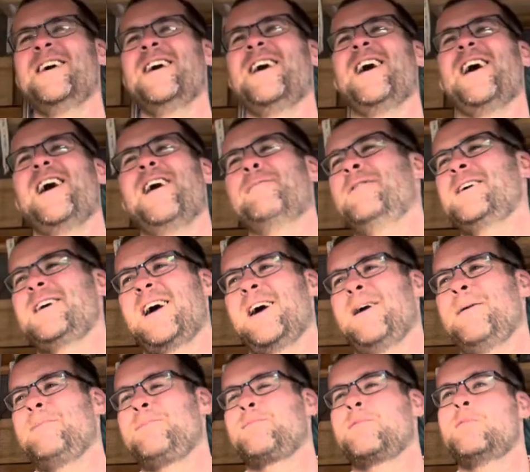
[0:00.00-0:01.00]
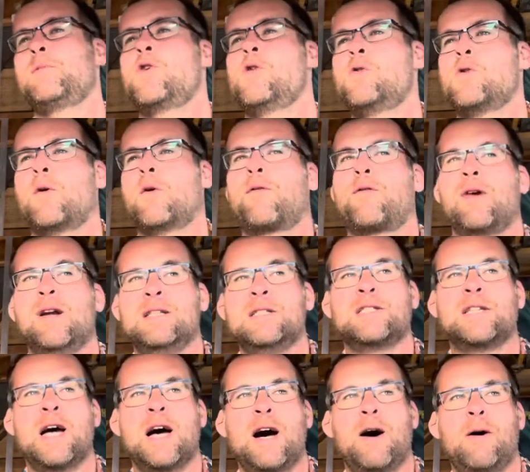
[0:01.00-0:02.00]
Uh, but yeah, become good
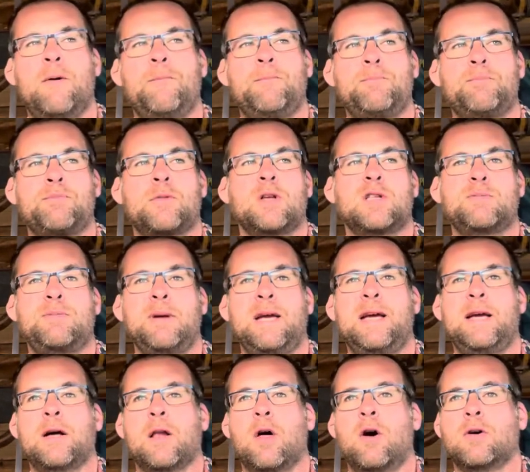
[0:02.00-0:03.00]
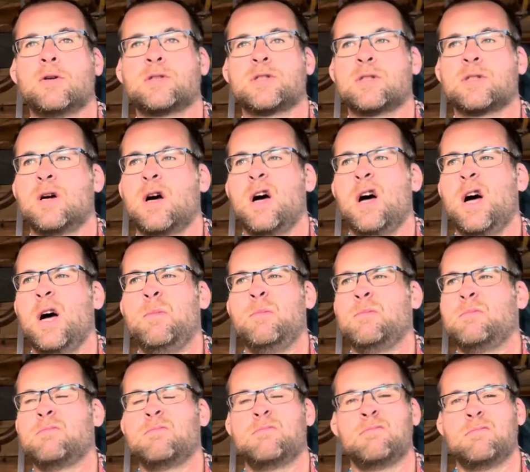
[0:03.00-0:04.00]
friends now, Speaking a lot
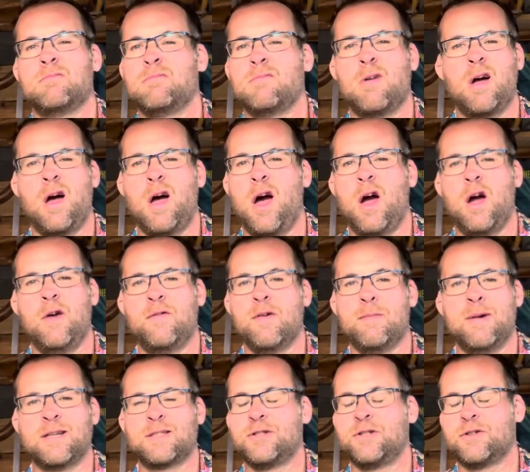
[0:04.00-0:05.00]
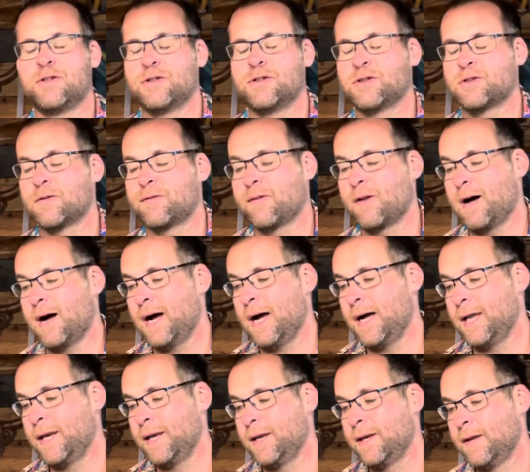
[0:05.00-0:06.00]
um, over Messenger and stuff like
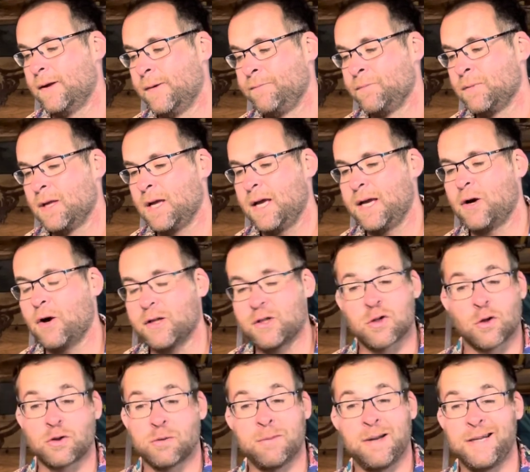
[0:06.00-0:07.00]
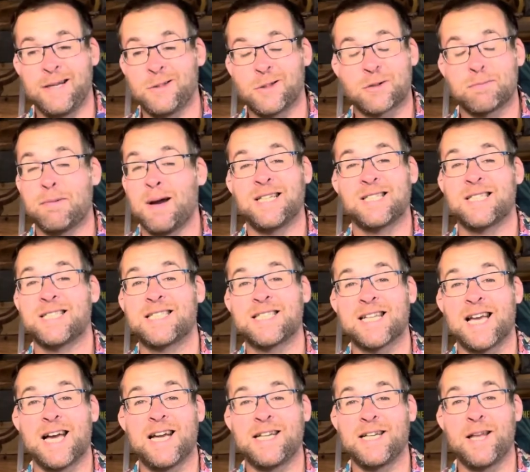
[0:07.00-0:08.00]
that. And he got in touch with me, just basically
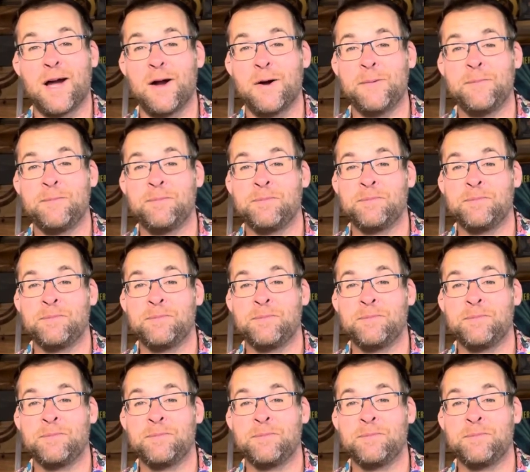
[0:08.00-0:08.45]
say, you know,